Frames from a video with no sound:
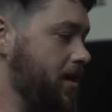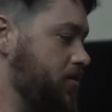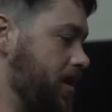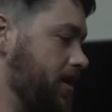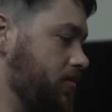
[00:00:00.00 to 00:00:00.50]
You're
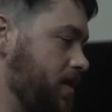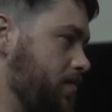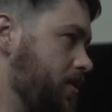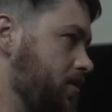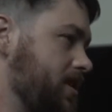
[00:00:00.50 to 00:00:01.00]
trying to
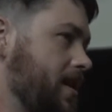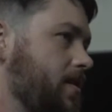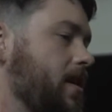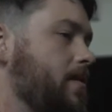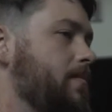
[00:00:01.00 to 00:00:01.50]
reproduce an
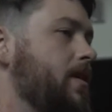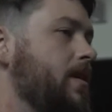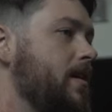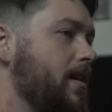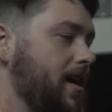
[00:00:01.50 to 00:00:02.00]
outcome
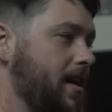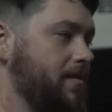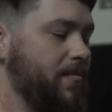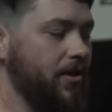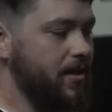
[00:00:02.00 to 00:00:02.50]

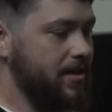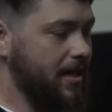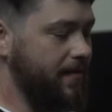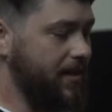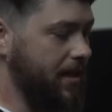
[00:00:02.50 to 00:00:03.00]
and build a
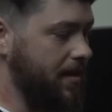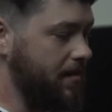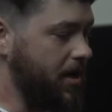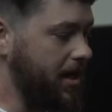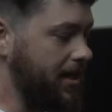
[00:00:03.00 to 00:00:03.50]
set of
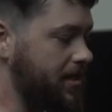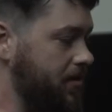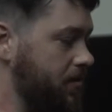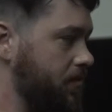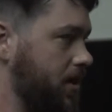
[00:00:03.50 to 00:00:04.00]
data body
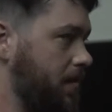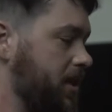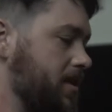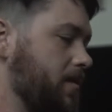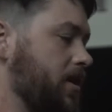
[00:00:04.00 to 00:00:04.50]
to come
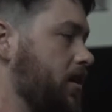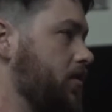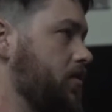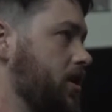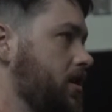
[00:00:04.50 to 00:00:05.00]
to some
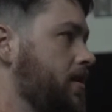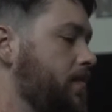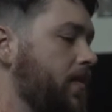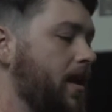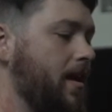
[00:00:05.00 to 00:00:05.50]
conclusion.
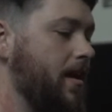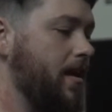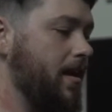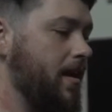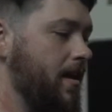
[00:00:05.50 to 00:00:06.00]

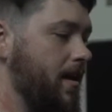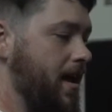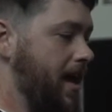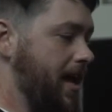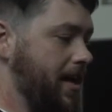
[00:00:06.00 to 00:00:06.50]

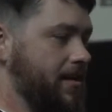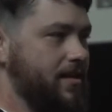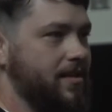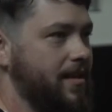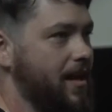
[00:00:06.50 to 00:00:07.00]
And
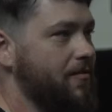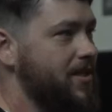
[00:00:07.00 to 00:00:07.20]
that